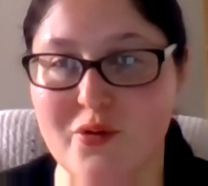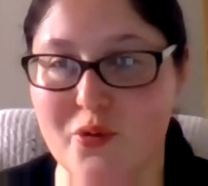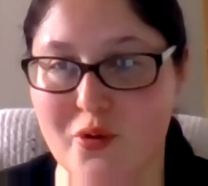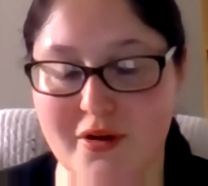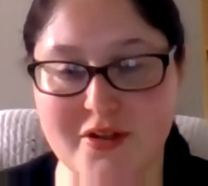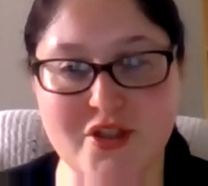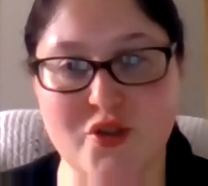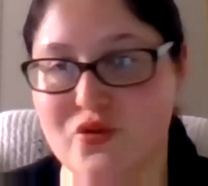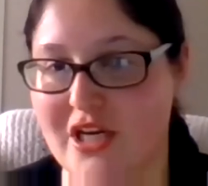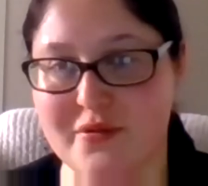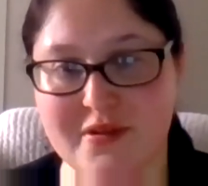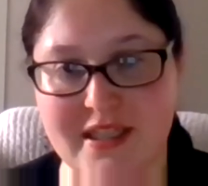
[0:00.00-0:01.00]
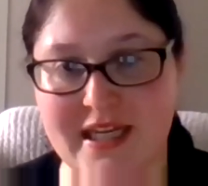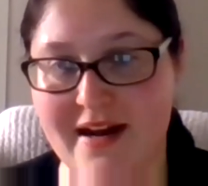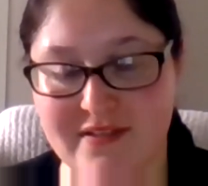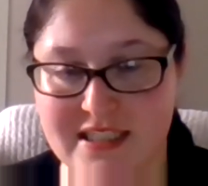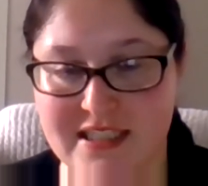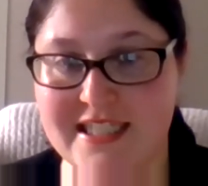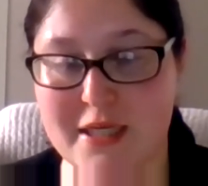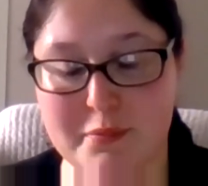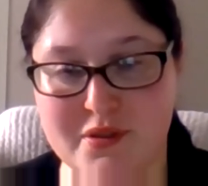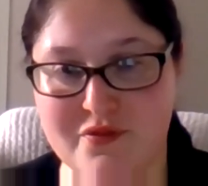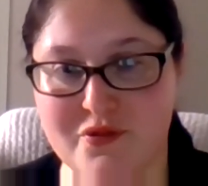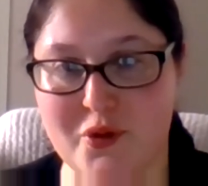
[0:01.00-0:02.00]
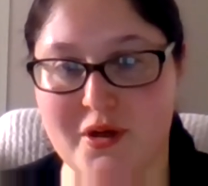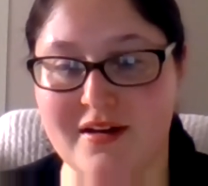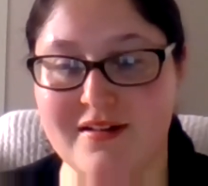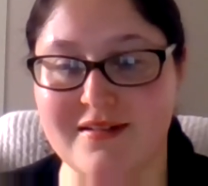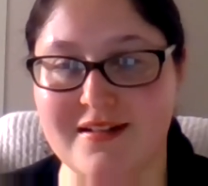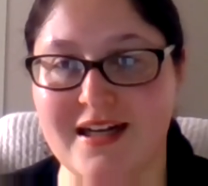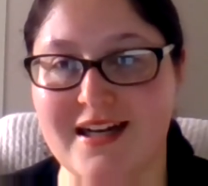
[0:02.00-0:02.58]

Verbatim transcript: or do you generally have any tips for